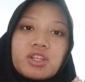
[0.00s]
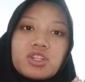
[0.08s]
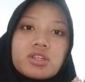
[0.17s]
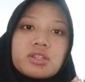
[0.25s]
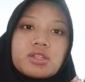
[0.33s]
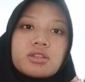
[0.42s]

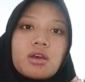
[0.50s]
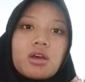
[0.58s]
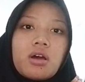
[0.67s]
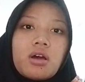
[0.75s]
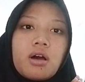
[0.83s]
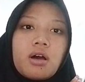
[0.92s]
of
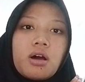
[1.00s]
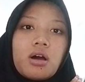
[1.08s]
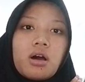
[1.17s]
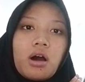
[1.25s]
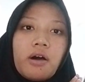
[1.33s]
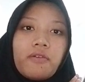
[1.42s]

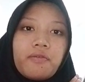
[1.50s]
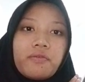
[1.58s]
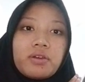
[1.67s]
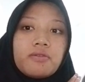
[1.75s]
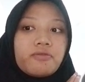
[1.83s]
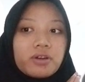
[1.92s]
immersive
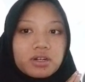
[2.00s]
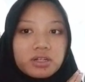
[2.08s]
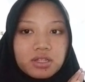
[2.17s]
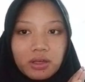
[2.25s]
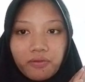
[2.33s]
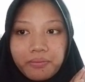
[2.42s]

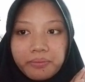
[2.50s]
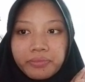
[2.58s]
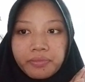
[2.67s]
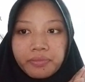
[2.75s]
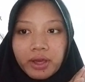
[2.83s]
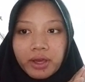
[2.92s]

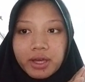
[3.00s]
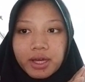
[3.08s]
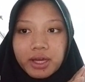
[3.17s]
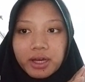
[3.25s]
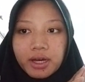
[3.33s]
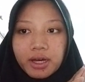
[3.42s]

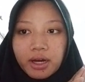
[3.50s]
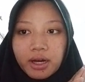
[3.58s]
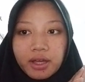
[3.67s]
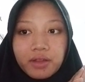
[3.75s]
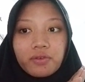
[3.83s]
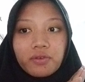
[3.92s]
environment
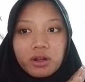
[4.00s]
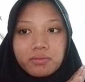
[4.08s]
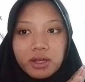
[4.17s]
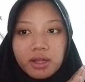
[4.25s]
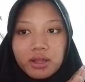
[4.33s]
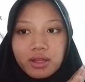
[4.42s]
and the
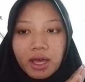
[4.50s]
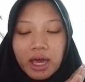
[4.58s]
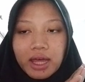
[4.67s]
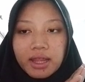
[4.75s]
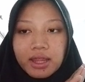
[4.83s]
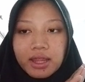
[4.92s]
use
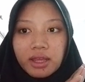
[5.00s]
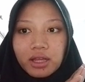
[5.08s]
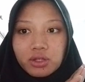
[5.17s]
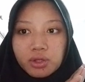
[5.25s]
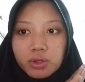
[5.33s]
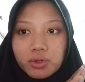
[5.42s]
of
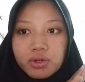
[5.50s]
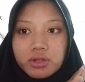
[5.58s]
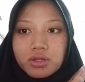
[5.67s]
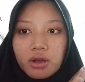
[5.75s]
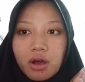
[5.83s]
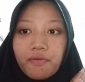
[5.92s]

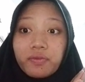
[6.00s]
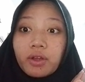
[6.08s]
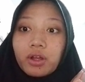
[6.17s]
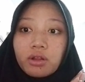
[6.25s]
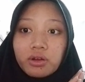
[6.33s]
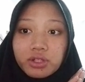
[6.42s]
technology
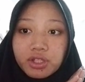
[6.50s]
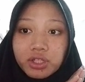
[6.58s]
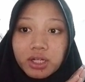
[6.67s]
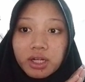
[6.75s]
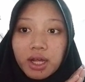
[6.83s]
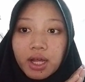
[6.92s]
as the
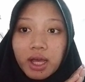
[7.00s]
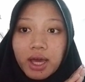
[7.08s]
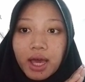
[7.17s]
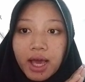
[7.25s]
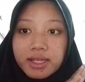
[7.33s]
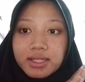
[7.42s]

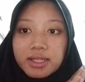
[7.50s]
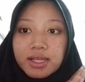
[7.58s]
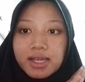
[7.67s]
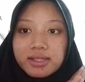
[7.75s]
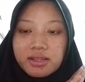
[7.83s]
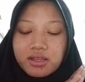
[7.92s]
essential
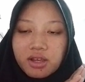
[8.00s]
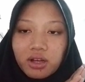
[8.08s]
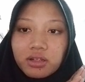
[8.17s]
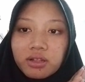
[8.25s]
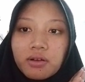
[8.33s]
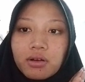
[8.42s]

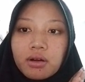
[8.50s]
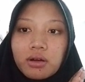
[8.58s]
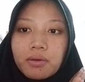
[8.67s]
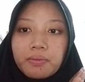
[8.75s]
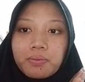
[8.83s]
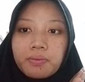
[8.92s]

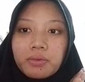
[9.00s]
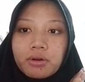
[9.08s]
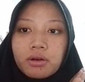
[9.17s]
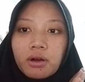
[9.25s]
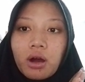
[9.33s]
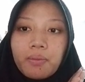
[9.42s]
components that
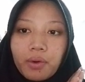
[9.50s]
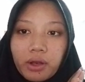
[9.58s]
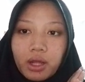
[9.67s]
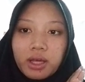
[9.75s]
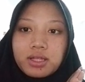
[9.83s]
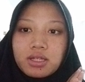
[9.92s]

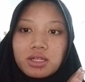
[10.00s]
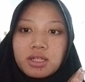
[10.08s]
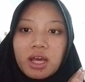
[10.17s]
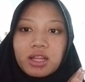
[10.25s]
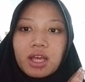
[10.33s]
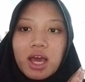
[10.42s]

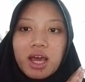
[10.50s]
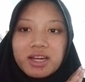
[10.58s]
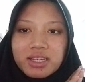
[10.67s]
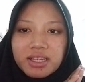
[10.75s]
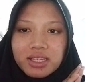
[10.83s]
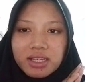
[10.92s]
uh,